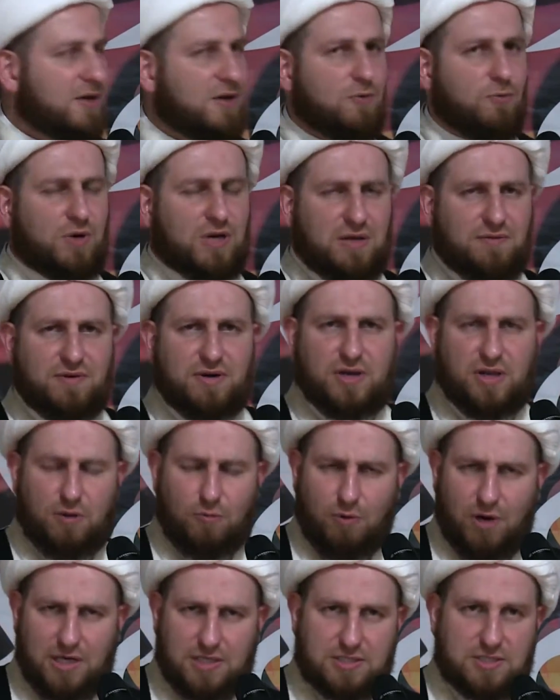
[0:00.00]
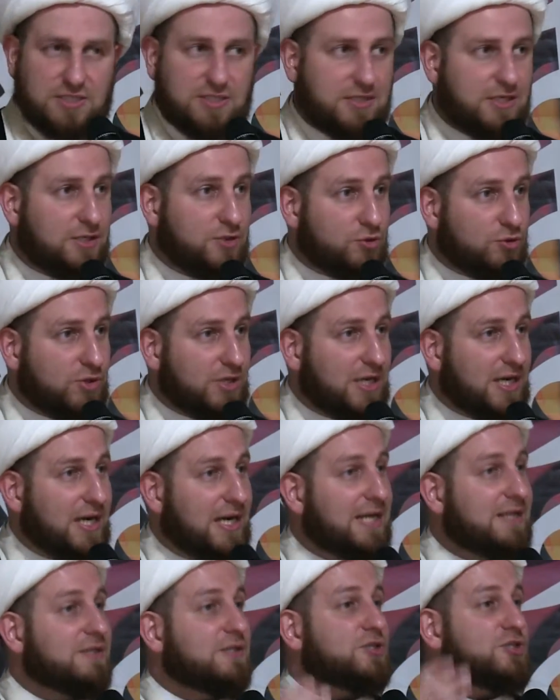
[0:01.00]
whatever he wants in dunya
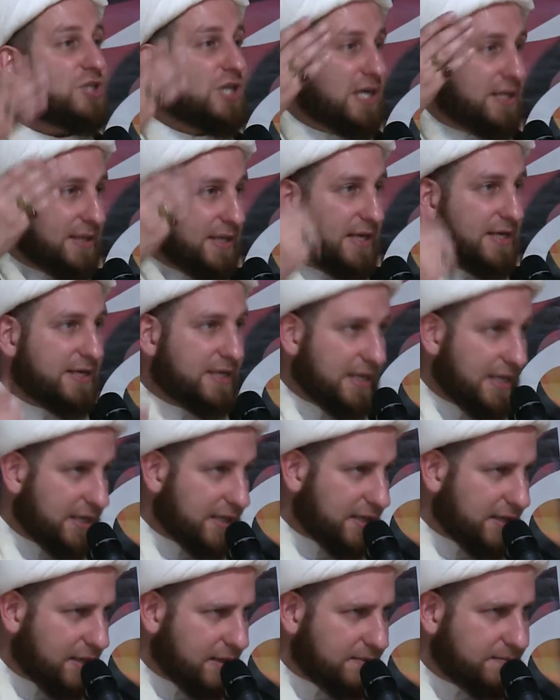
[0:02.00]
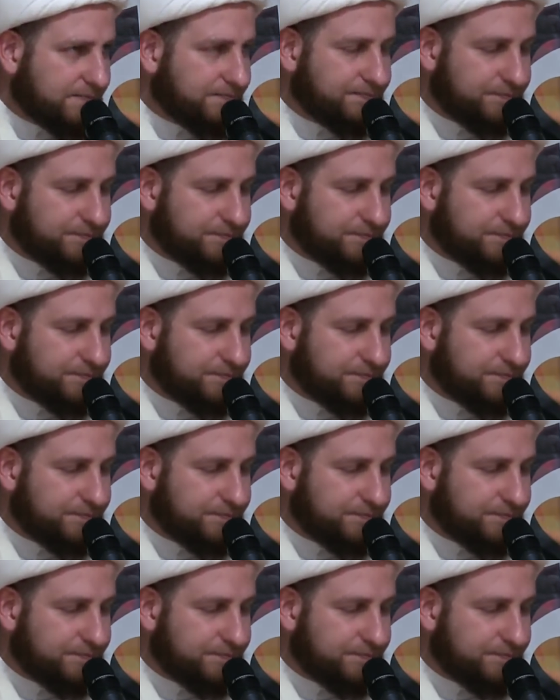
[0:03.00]
and inshallah in akhirah.